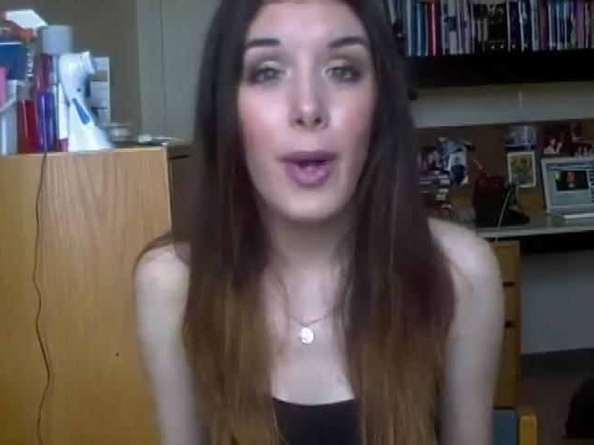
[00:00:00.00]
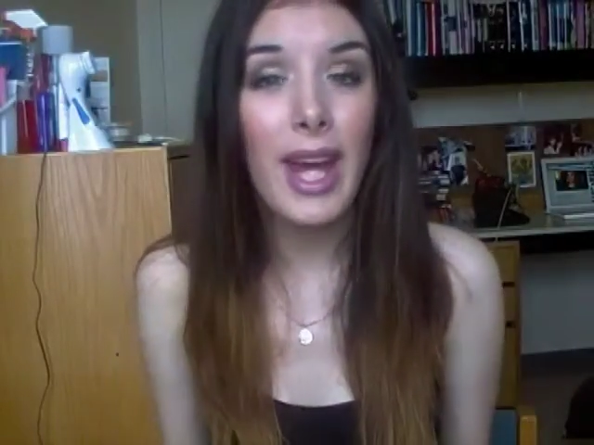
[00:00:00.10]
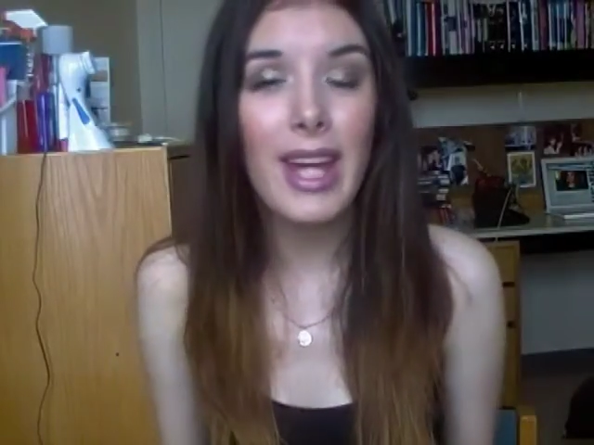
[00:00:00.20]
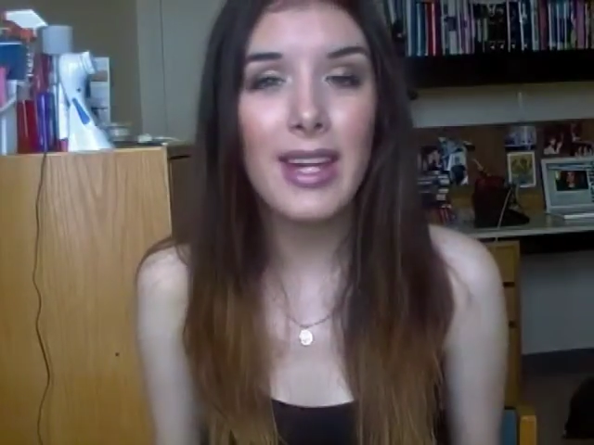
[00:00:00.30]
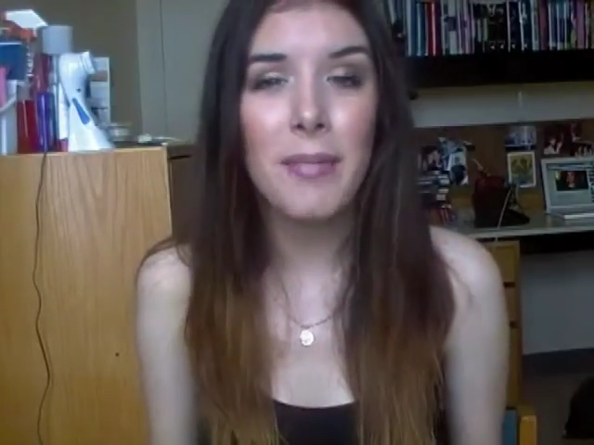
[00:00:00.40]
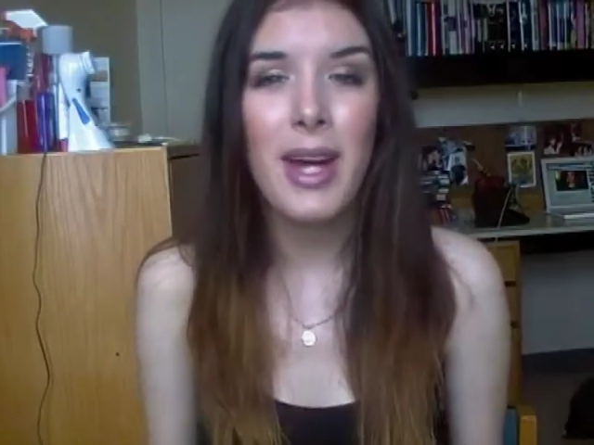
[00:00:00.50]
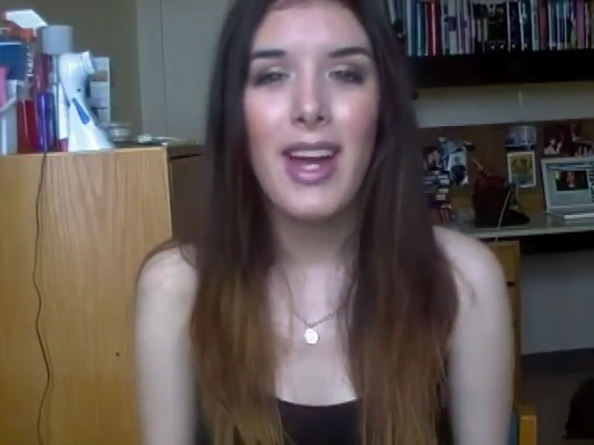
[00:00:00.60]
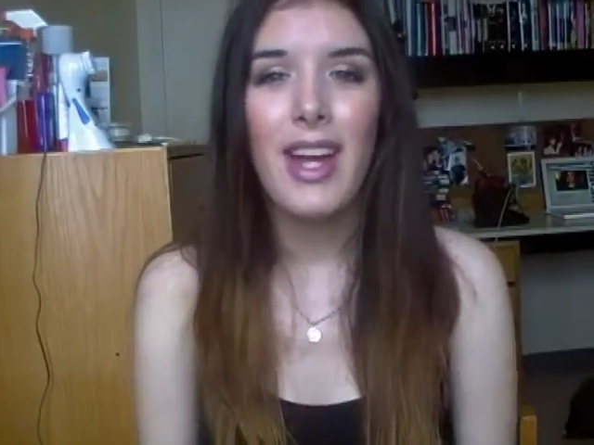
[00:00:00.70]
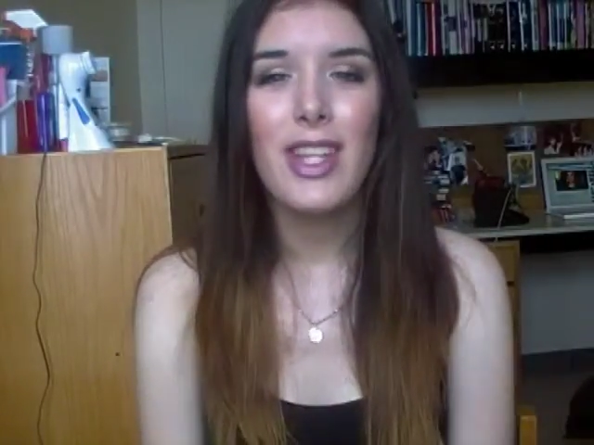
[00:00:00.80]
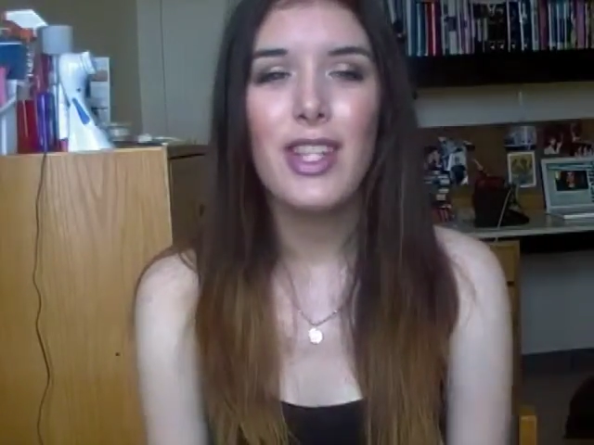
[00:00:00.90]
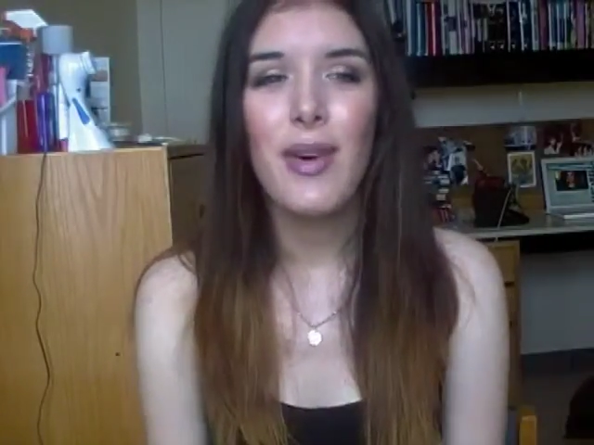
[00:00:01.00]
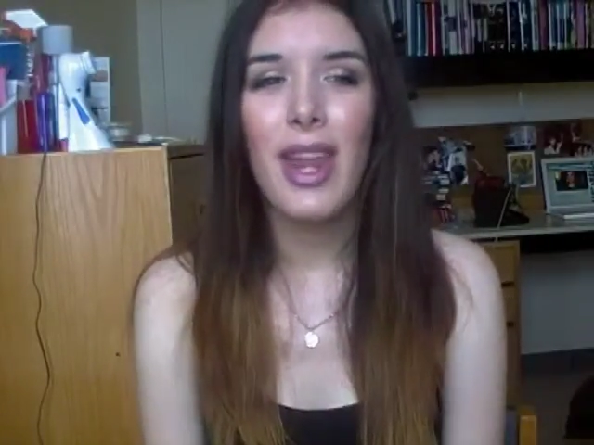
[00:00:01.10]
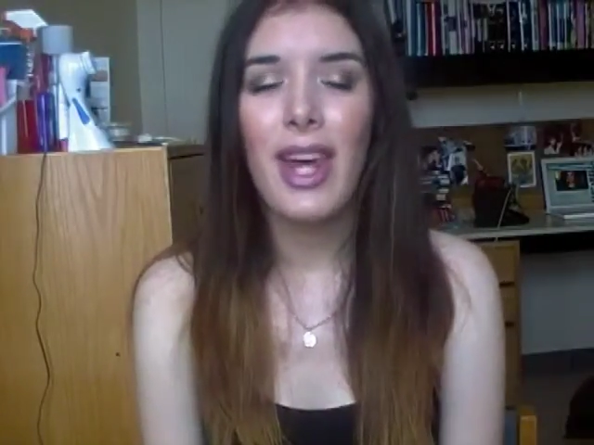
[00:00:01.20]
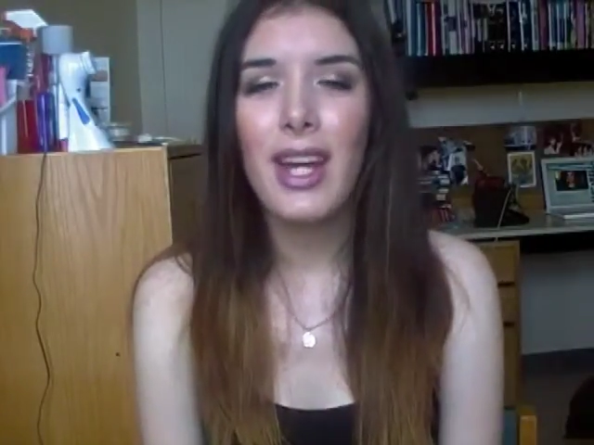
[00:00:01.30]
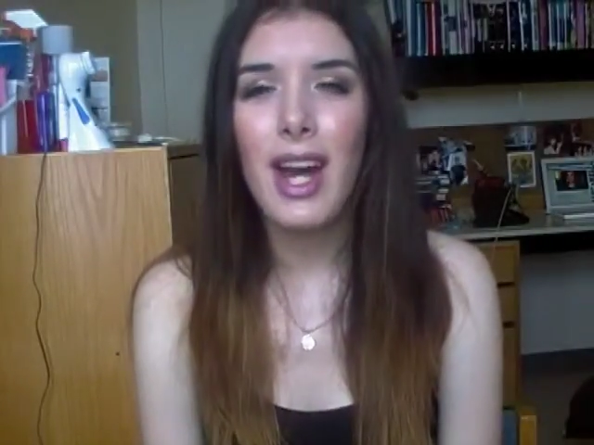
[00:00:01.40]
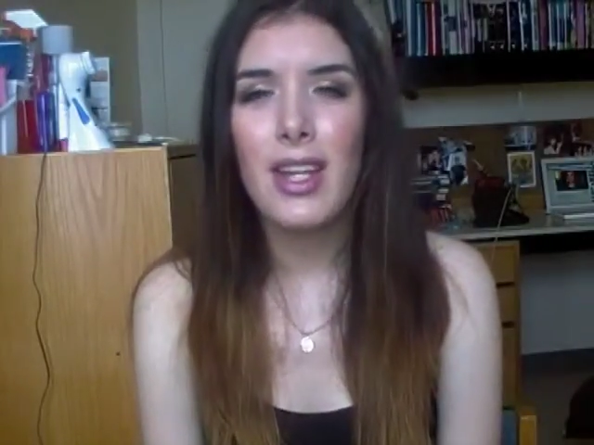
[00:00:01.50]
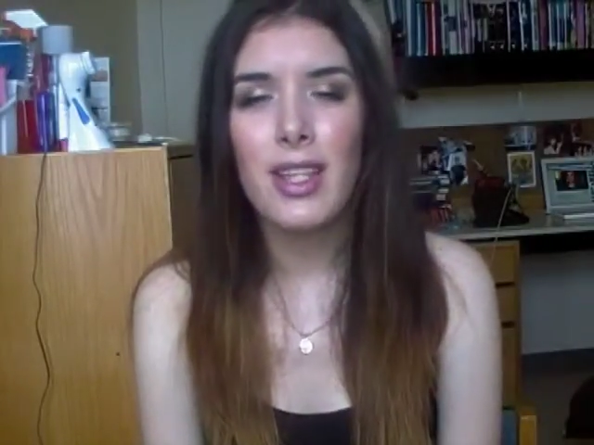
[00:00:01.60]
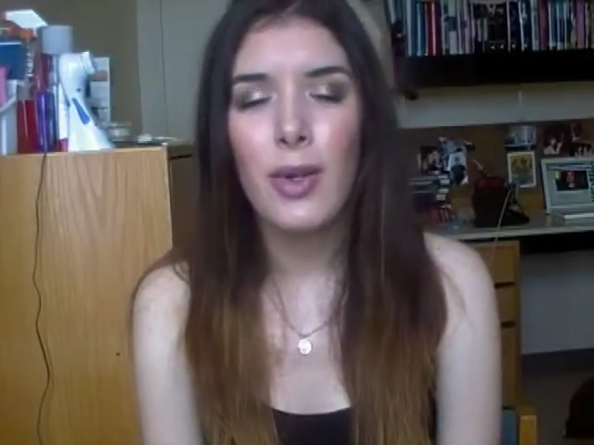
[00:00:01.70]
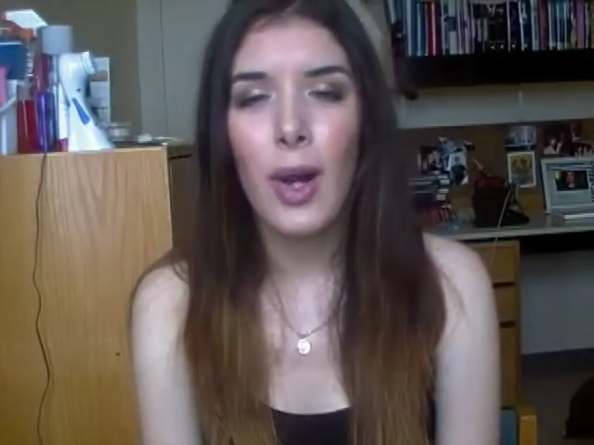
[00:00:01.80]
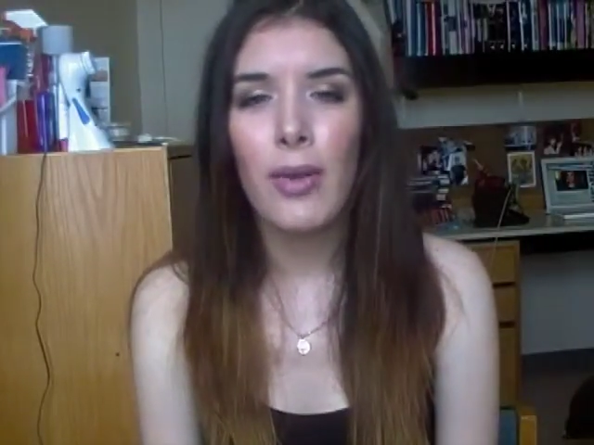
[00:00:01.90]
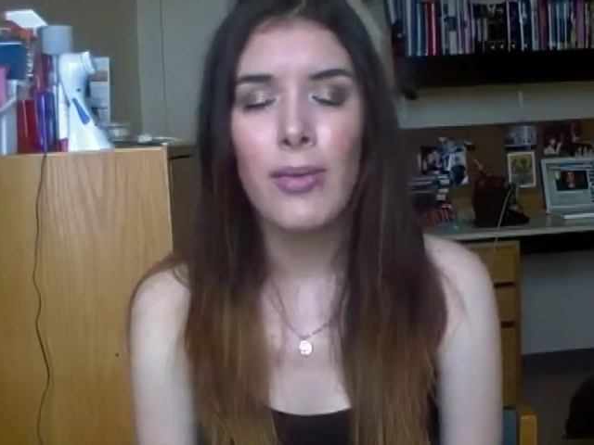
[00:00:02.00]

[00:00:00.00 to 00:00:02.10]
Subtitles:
who I am. So I like guys who are